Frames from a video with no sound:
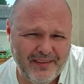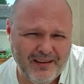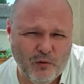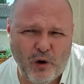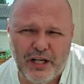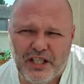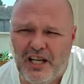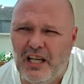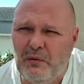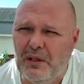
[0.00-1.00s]
Why should
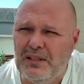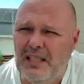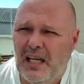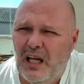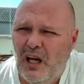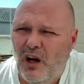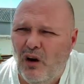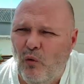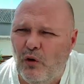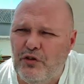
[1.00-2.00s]
anyone
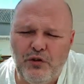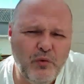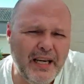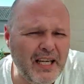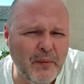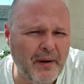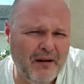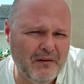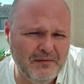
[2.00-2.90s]
want to read about